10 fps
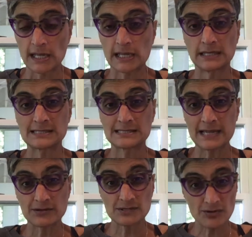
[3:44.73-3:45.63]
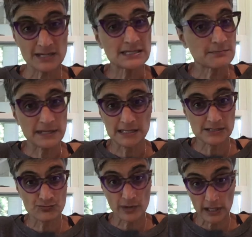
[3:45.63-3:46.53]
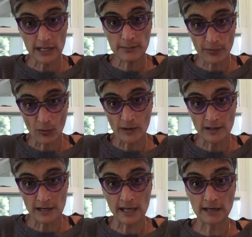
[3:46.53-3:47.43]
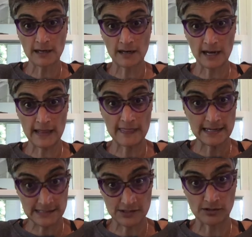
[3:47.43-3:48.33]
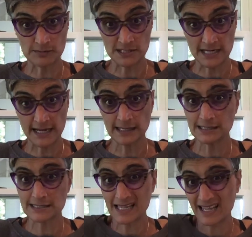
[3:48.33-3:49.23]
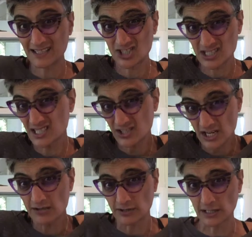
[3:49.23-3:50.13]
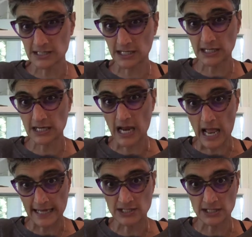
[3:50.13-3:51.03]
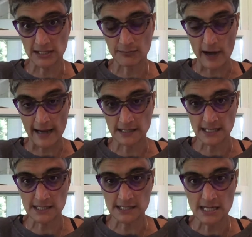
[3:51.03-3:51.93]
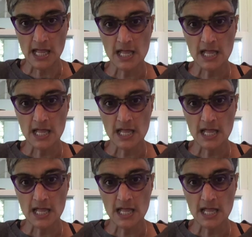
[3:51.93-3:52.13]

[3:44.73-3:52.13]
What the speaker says: It sounds crazy, but it's really important in this circumstance, and just in general, it's a good hygiene practice